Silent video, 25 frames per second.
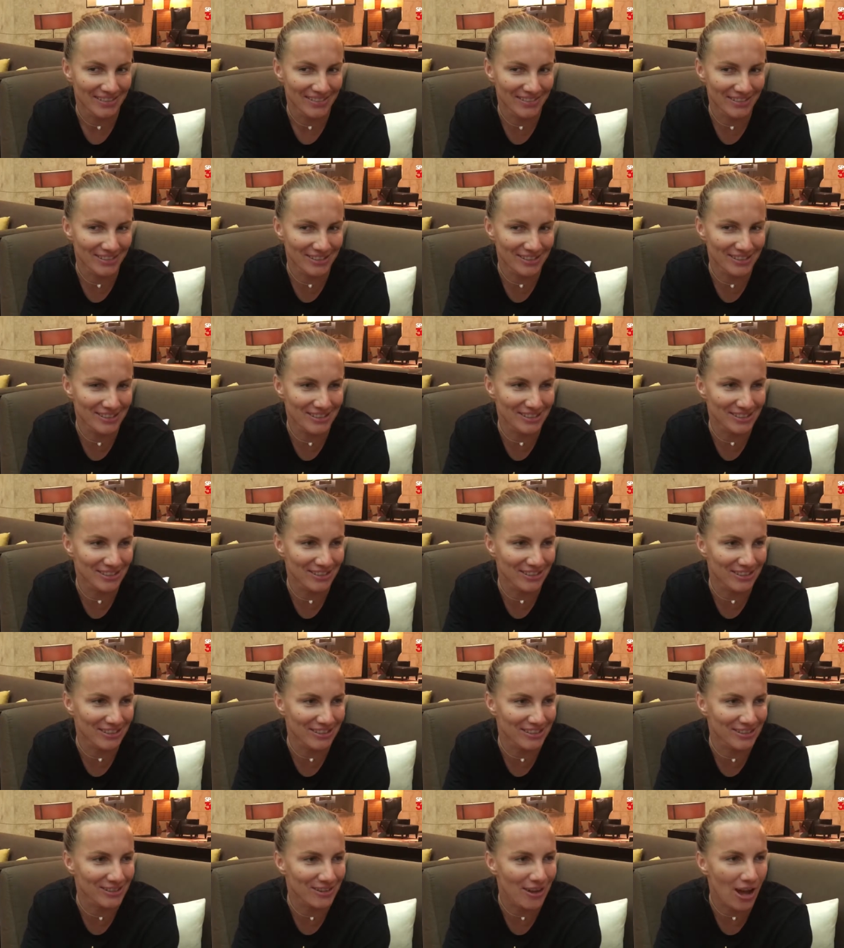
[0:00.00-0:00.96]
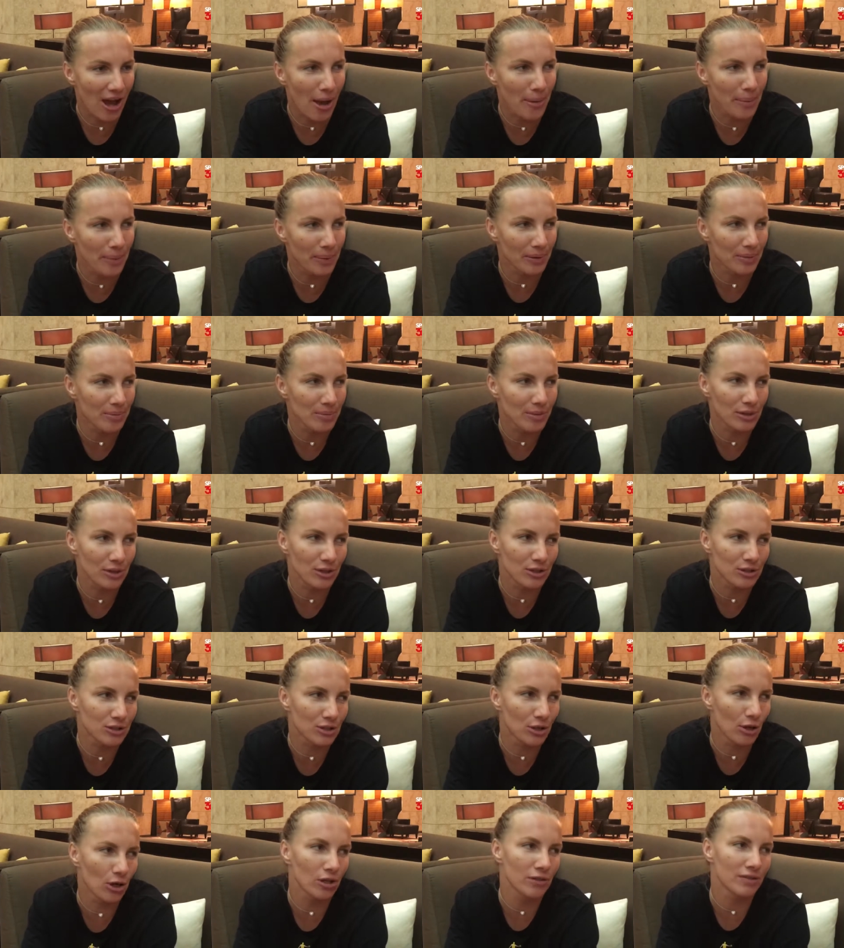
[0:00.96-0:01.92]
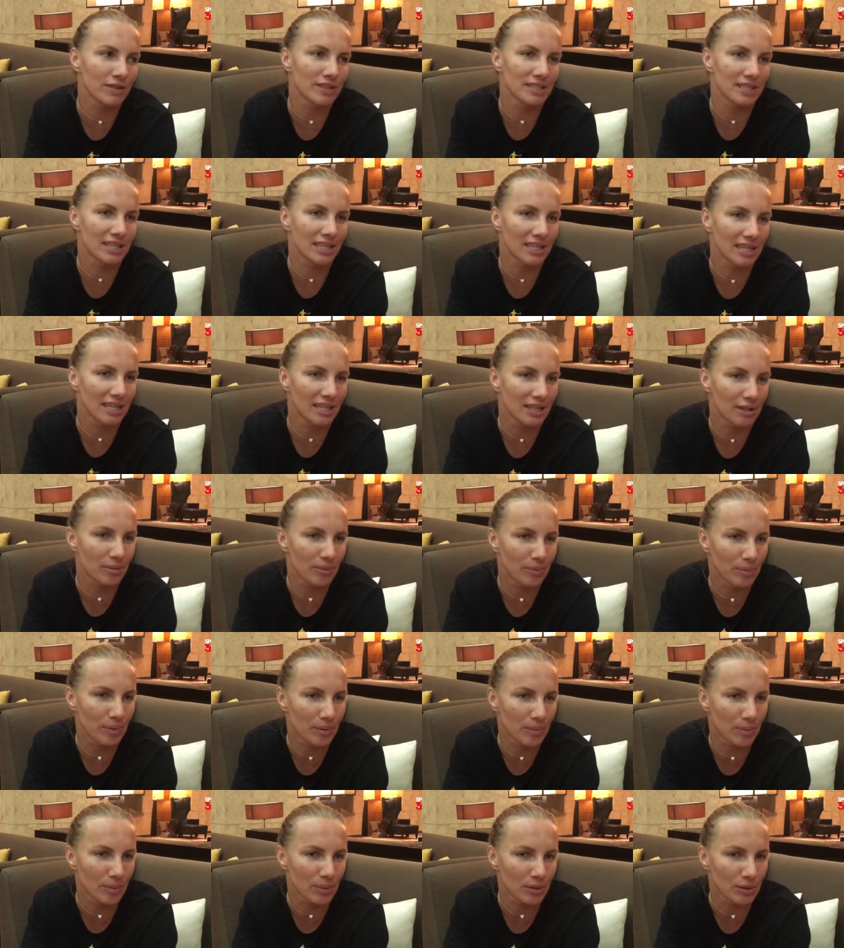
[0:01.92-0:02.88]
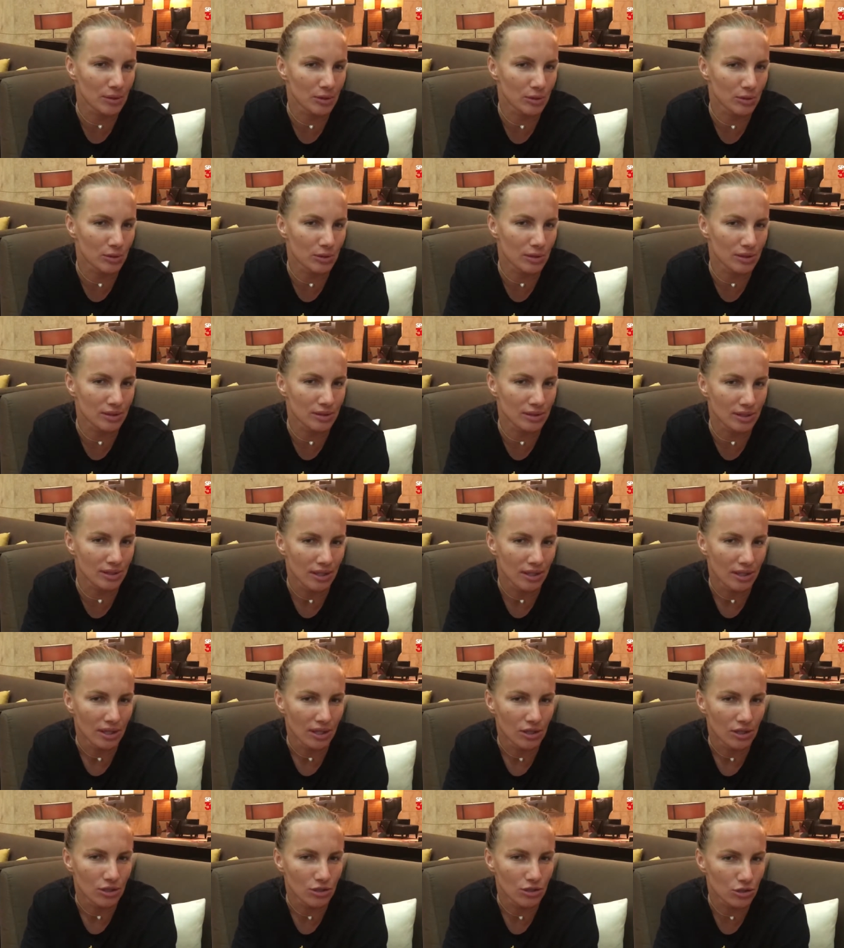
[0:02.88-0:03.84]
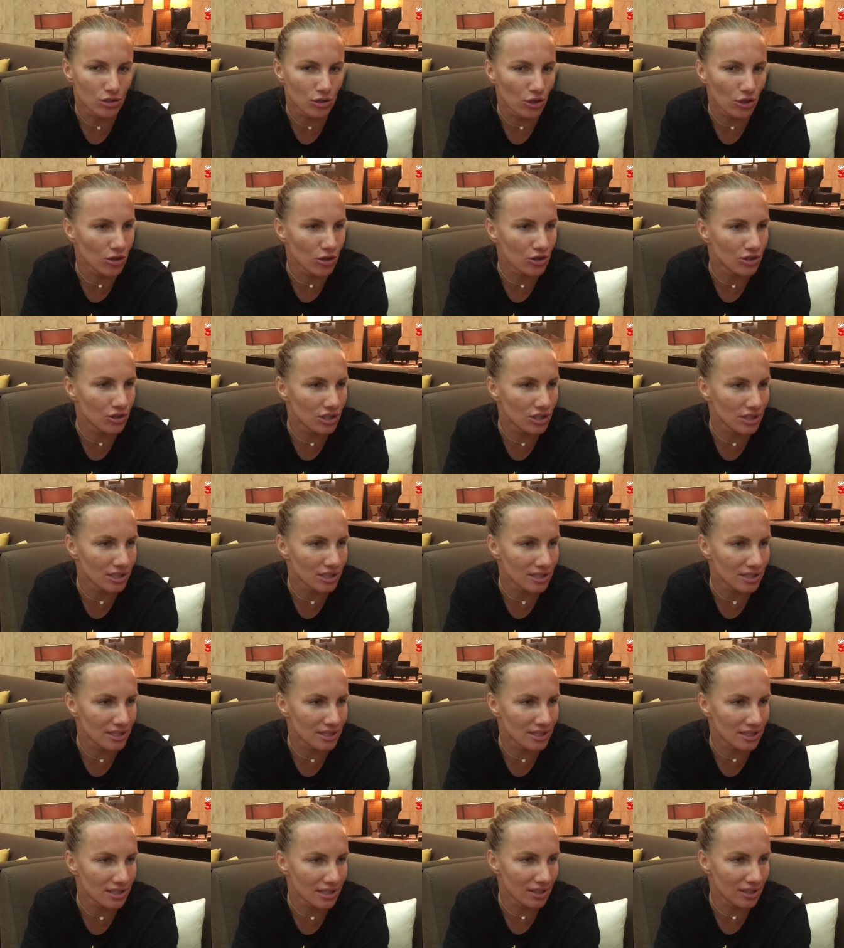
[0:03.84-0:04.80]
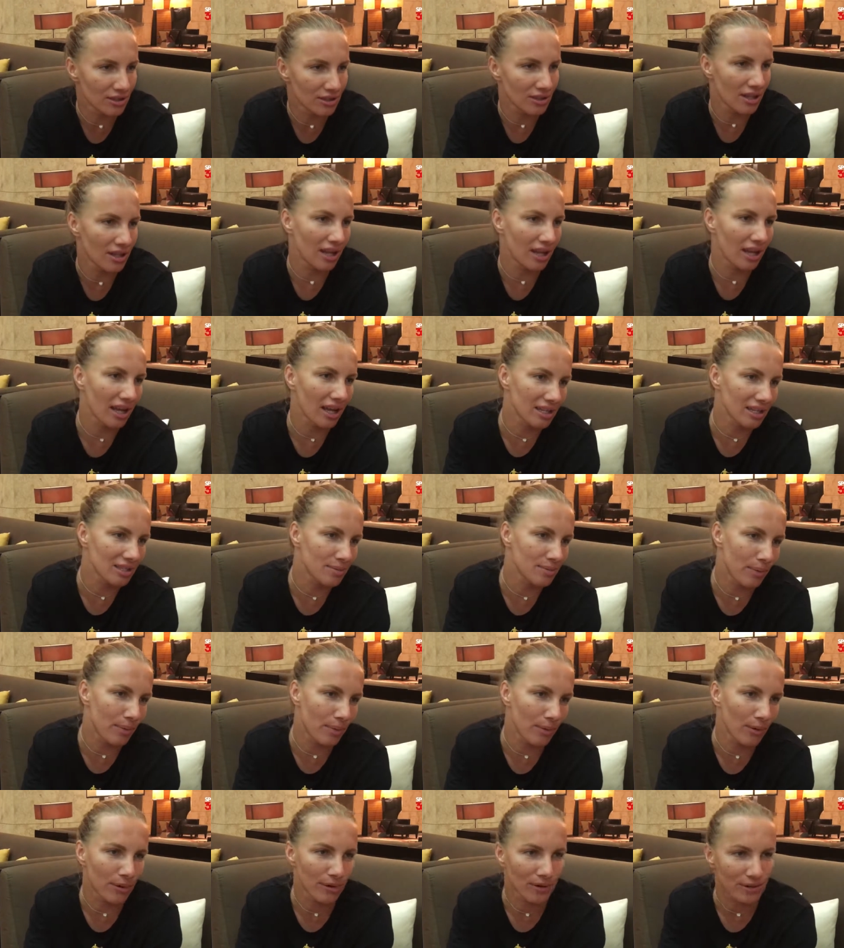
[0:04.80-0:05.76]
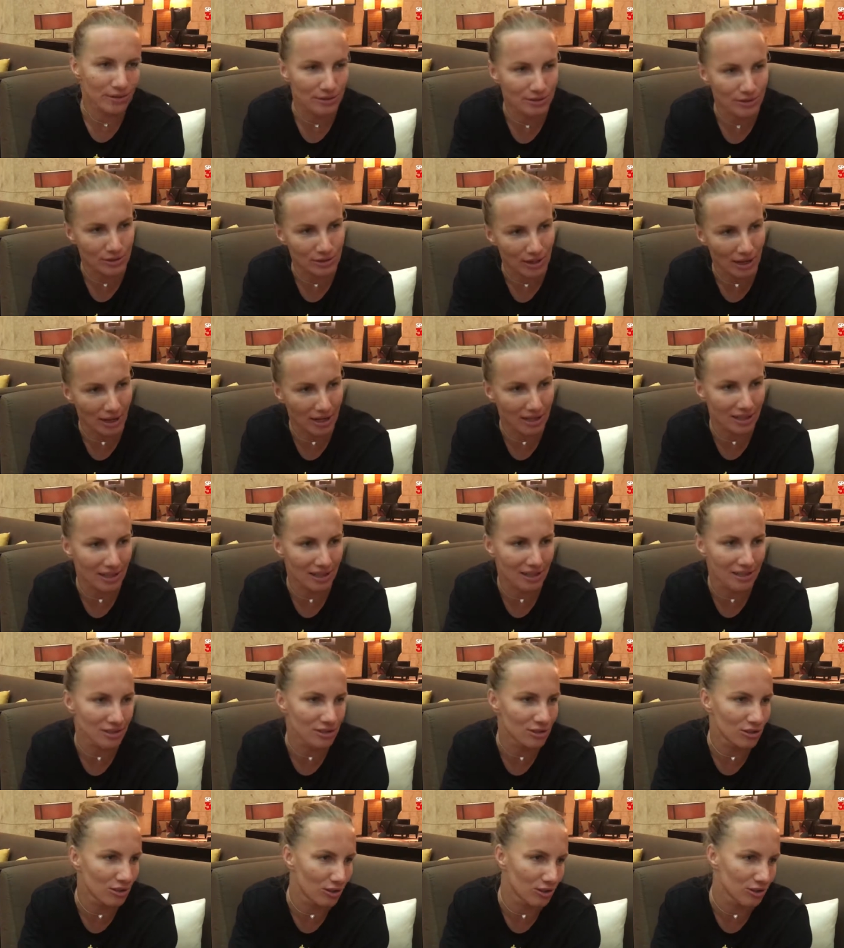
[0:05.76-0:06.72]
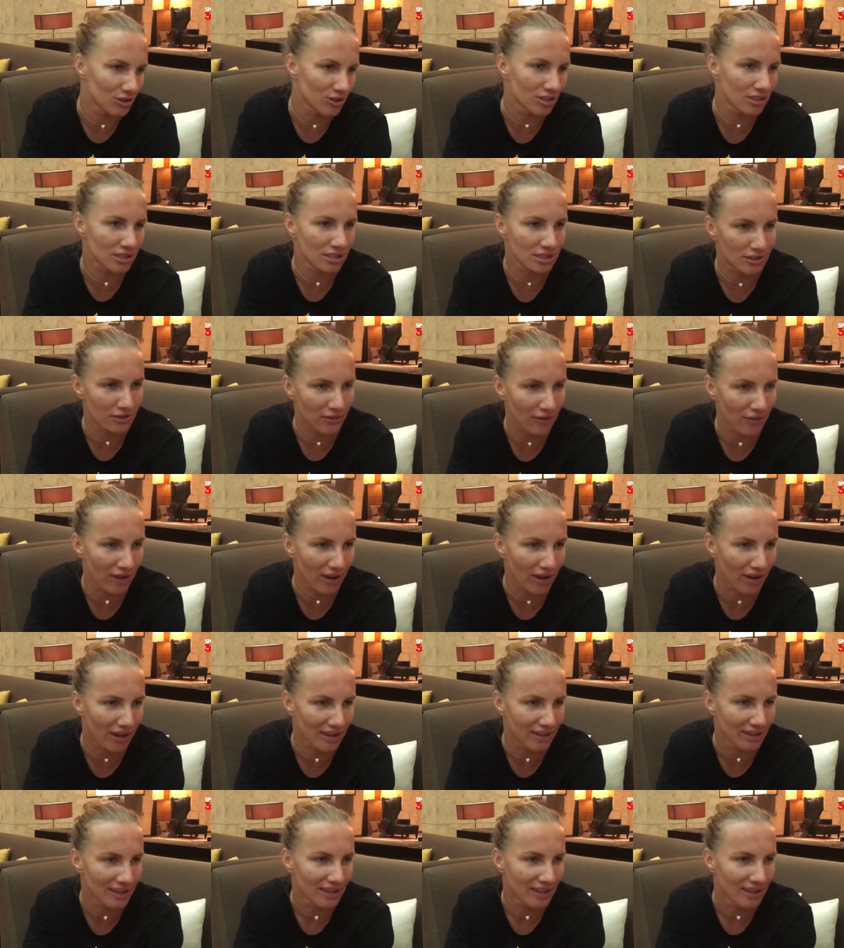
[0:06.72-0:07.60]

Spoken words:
what's going to happen? Because you always hear people doing surgeries and you're like, yeah, sports athlete surgery is fine.